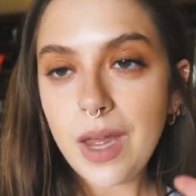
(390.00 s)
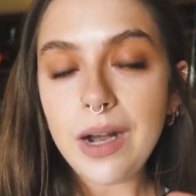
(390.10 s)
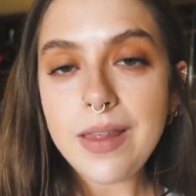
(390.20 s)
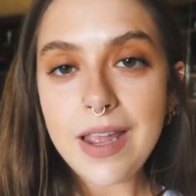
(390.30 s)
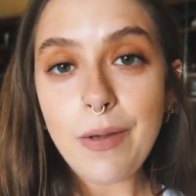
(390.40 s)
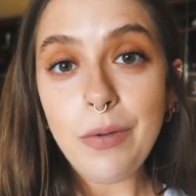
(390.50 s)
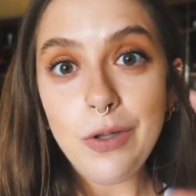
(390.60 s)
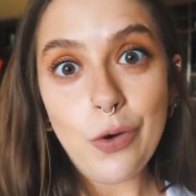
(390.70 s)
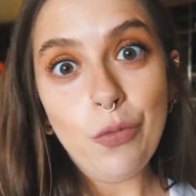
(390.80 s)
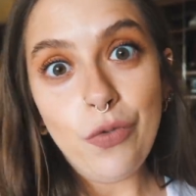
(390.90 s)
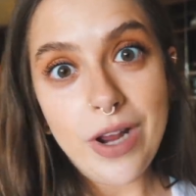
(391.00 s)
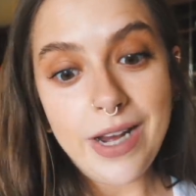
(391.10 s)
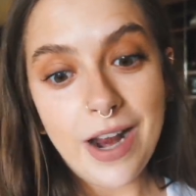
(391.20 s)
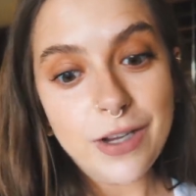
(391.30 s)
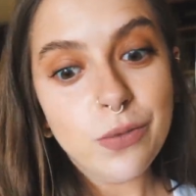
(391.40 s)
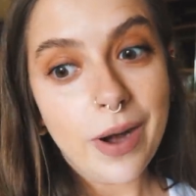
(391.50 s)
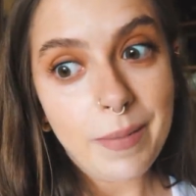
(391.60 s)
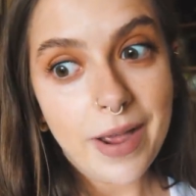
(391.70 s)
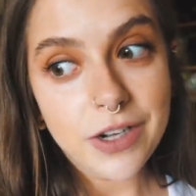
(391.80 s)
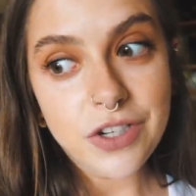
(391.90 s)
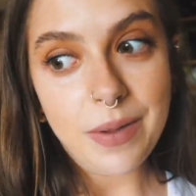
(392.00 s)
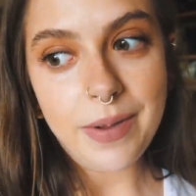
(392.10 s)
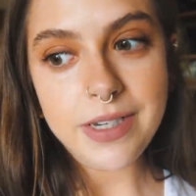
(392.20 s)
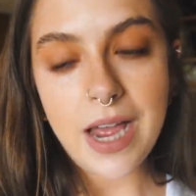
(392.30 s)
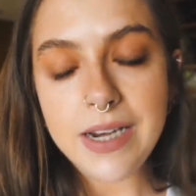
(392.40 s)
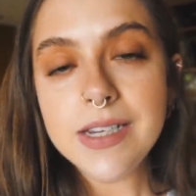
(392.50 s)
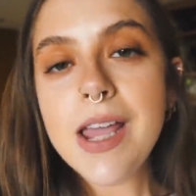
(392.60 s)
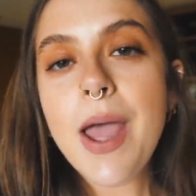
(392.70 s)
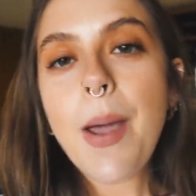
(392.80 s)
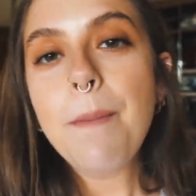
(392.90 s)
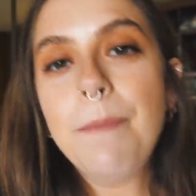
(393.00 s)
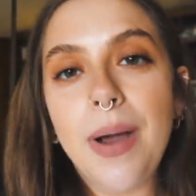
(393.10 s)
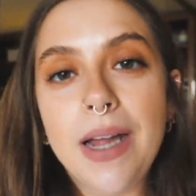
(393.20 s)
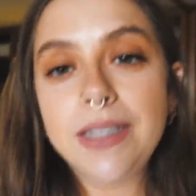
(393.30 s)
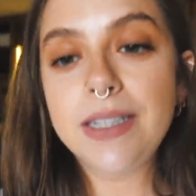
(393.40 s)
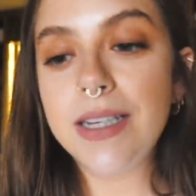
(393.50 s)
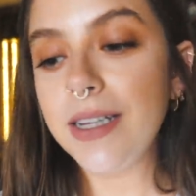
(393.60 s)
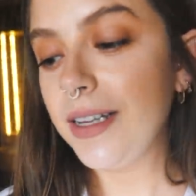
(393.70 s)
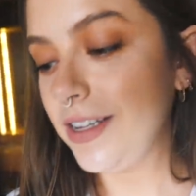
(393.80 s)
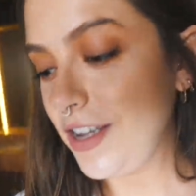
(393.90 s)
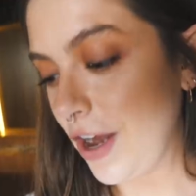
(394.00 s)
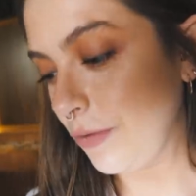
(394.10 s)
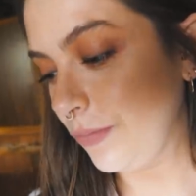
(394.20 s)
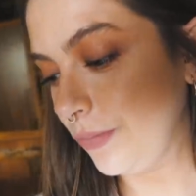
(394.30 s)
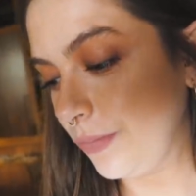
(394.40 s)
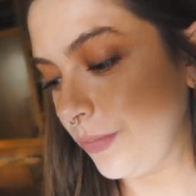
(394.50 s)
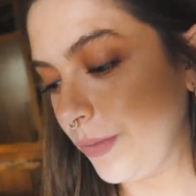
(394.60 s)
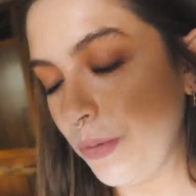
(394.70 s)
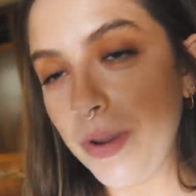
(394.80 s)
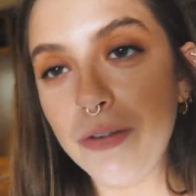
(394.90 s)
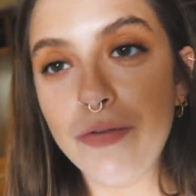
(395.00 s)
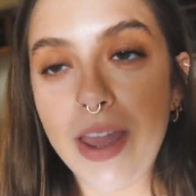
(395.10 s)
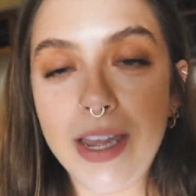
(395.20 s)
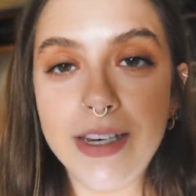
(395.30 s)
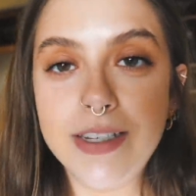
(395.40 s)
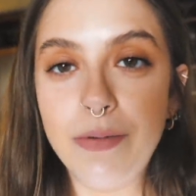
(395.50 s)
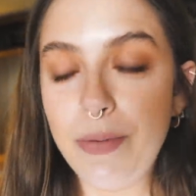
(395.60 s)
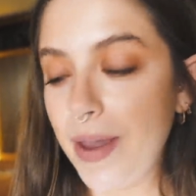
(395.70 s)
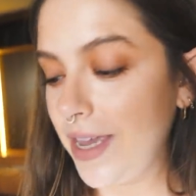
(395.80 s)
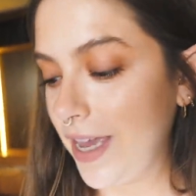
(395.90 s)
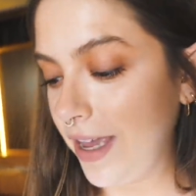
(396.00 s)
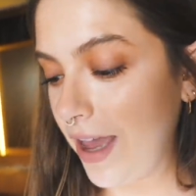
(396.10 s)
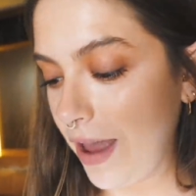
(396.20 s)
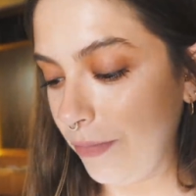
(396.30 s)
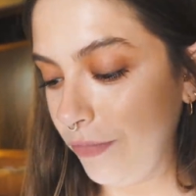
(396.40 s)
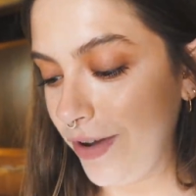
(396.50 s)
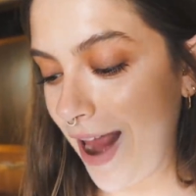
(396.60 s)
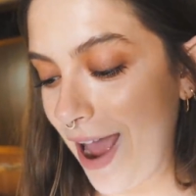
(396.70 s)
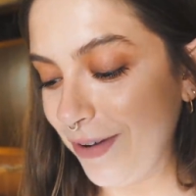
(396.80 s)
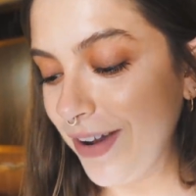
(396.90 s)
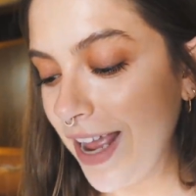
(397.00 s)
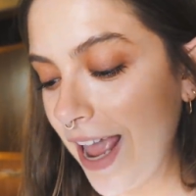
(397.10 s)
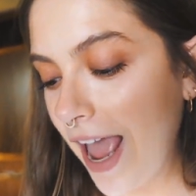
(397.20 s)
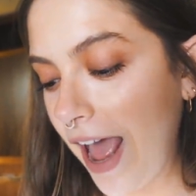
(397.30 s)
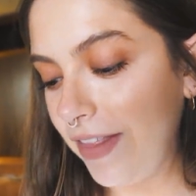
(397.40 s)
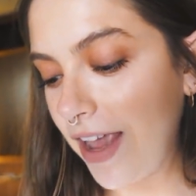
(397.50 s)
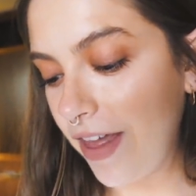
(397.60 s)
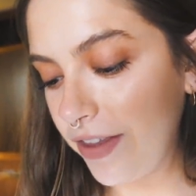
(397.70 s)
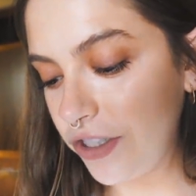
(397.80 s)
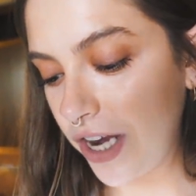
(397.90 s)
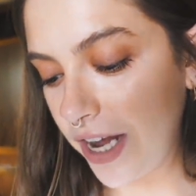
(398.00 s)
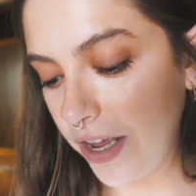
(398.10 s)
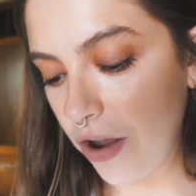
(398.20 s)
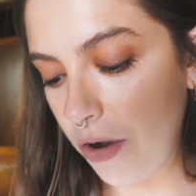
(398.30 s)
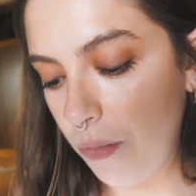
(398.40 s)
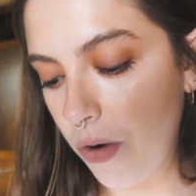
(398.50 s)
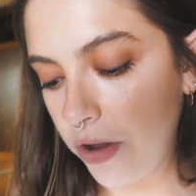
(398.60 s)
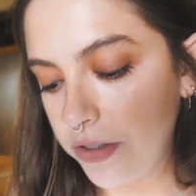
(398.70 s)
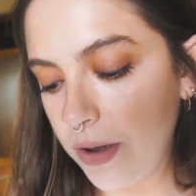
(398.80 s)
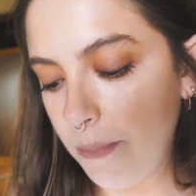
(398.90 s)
and I think it will look really nice when I'm actually a bit tanned, but, you know, we can fake it till we make it um, for now. And the other shade I got was